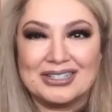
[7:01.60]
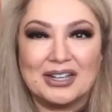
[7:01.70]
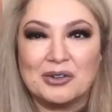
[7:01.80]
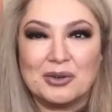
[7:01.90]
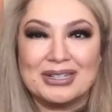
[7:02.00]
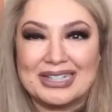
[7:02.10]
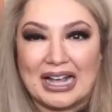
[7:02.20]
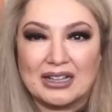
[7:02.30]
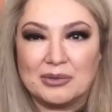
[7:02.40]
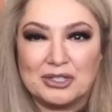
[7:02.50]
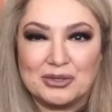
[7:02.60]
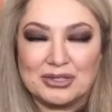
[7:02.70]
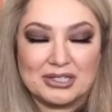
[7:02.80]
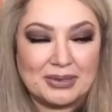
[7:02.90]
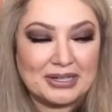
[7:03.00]
I don't know exactly what she was
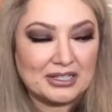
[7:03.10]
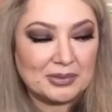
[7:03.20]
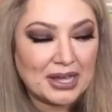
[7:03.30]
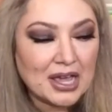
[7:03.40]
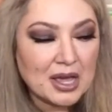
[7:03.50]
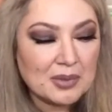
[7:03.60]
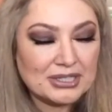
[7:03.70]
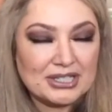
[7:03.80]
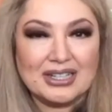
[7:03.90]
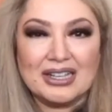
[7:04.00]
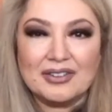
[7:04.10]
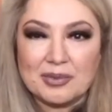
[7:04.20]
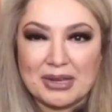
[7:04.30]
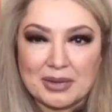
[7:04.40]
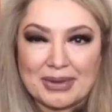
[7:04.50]
explaining to me, but she said they have to
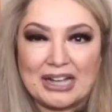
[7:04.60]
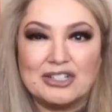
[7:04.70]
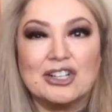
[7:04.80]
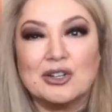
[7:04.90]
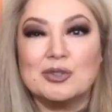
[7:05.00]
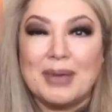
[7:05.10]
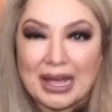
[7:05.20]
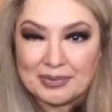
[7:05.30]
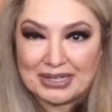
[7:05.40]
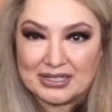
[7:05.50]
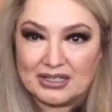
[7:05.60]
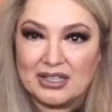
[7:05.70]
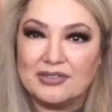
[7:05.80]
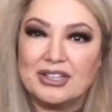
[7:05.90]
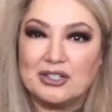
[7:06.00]
make a batch and it goes bad basically
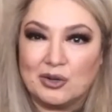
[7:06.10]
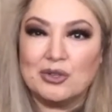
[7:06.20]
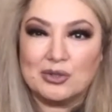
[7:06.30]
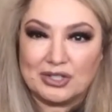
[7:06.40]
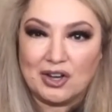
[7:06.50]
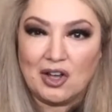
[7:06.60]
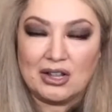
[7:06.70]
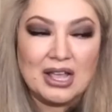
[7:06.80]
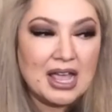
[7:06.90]
if they don't use it all.